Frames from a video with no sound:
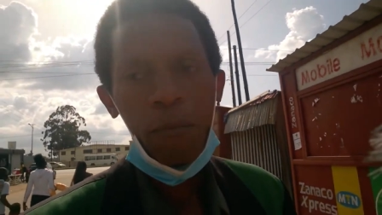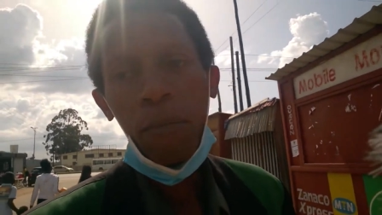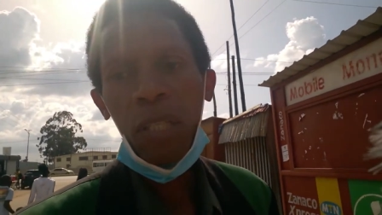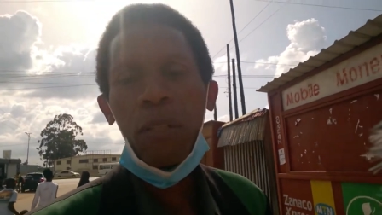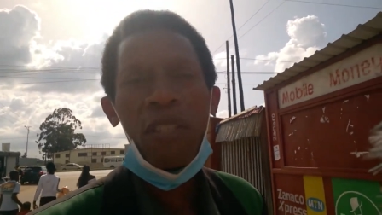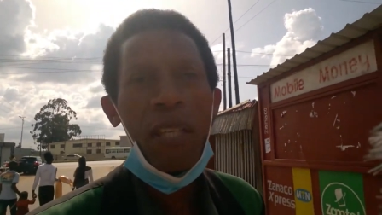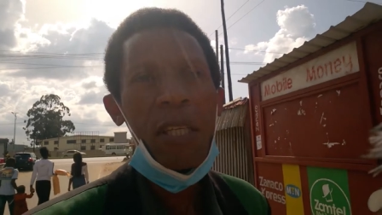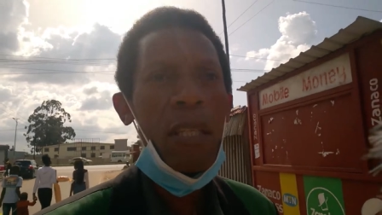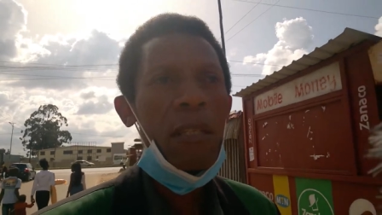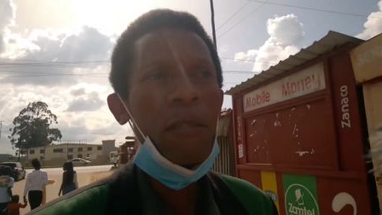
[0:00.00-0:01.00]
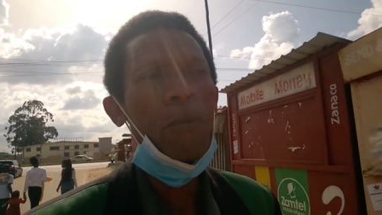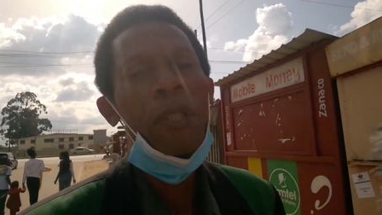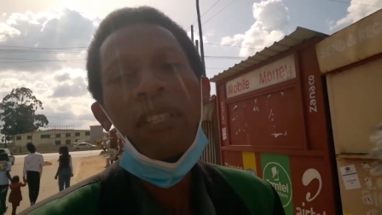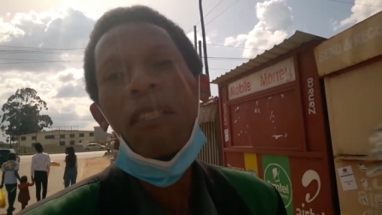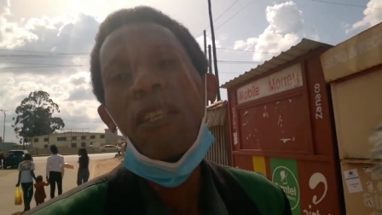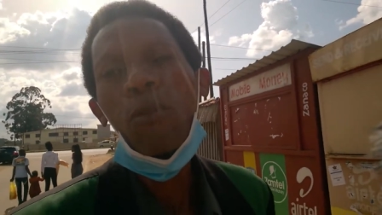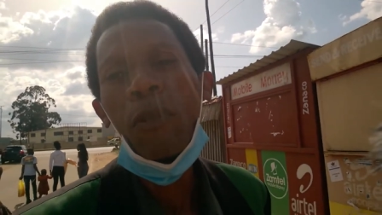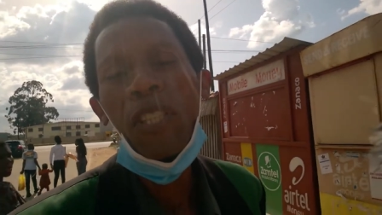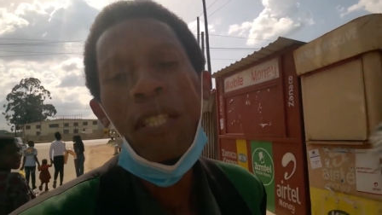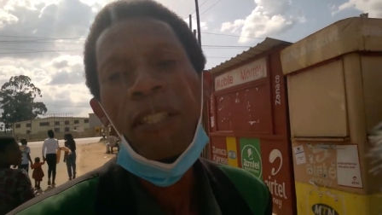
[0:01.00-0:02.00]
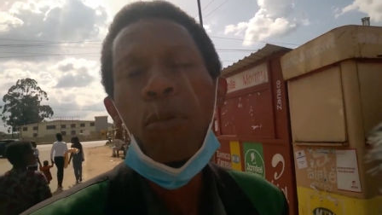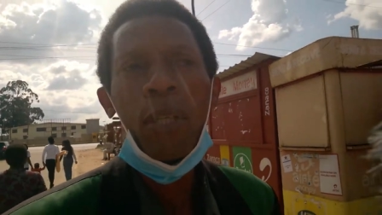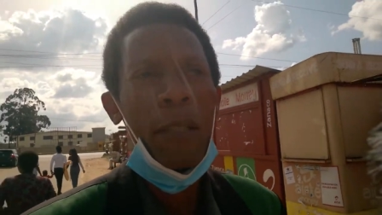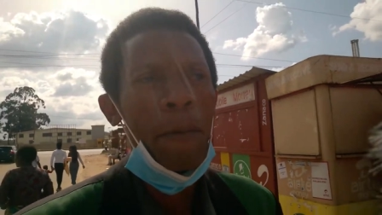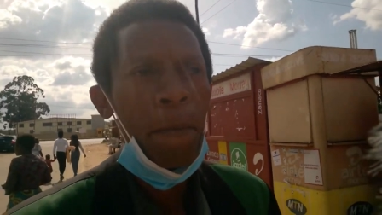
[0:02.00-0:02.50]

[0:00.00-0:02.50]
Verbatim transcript: because he will need the small change as well.